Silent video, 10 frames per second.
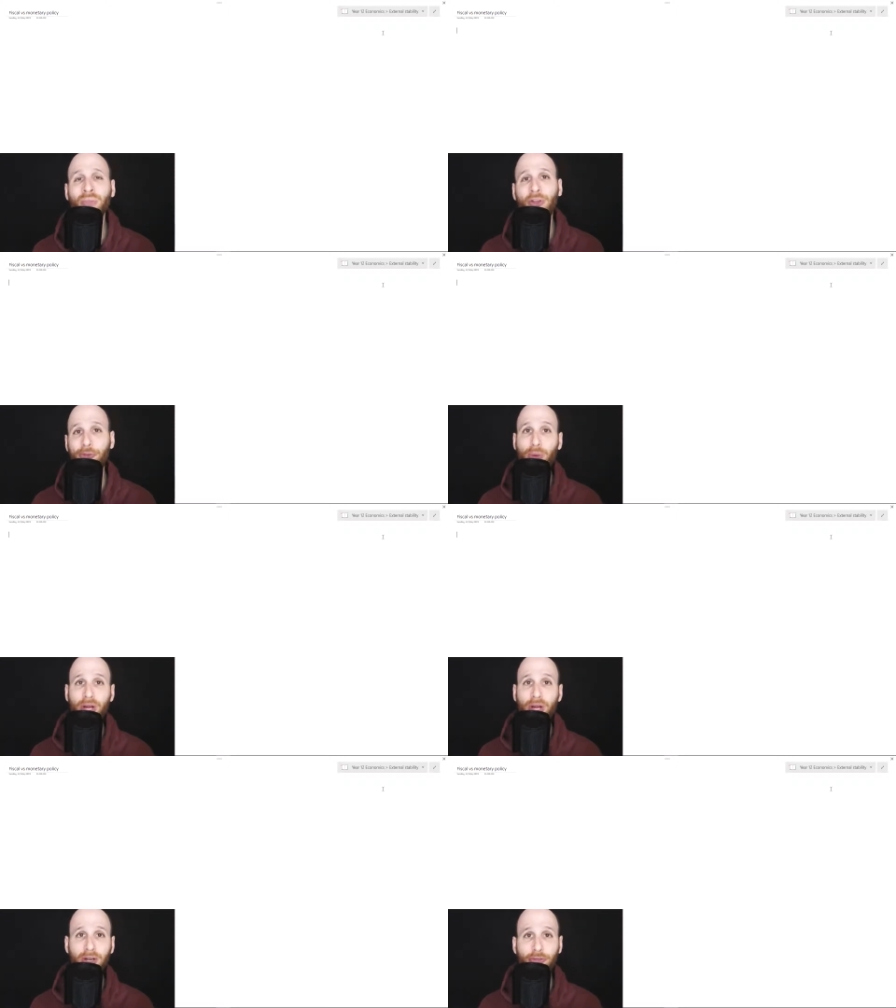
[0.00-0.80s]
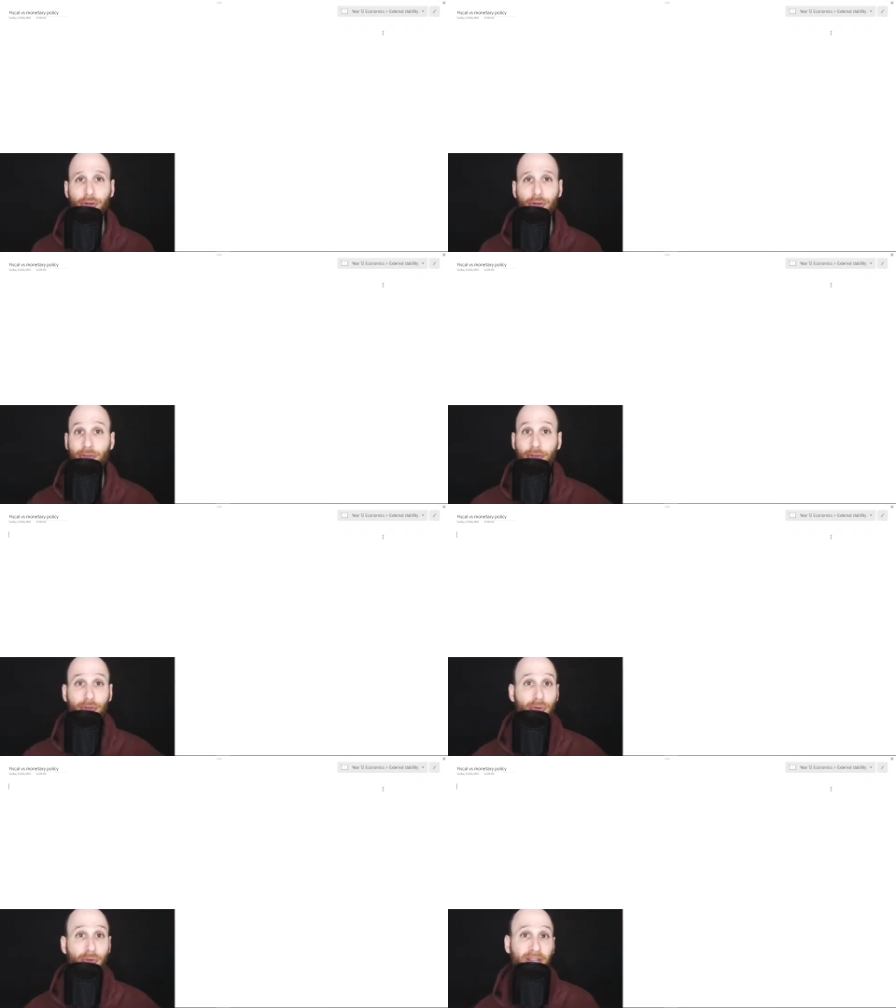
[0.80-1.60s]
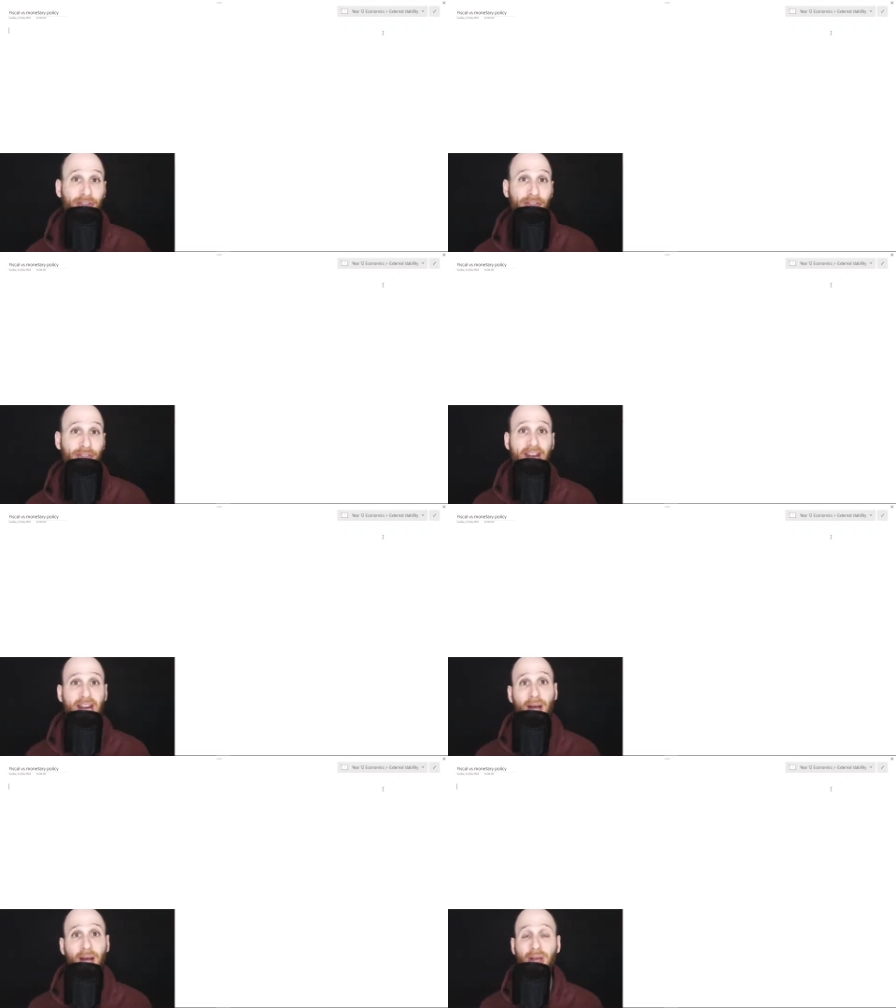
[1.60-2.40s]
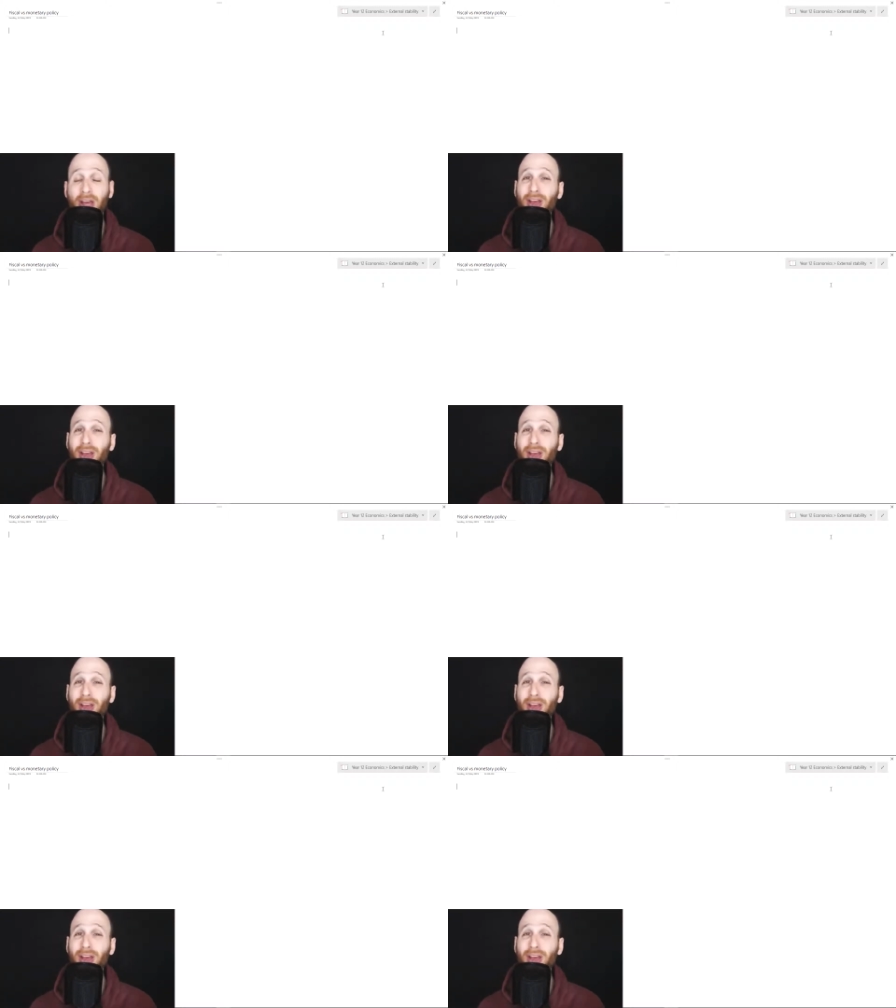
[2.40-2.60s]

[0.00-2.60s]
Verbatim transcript: So, what I want to do is just quickly set it up,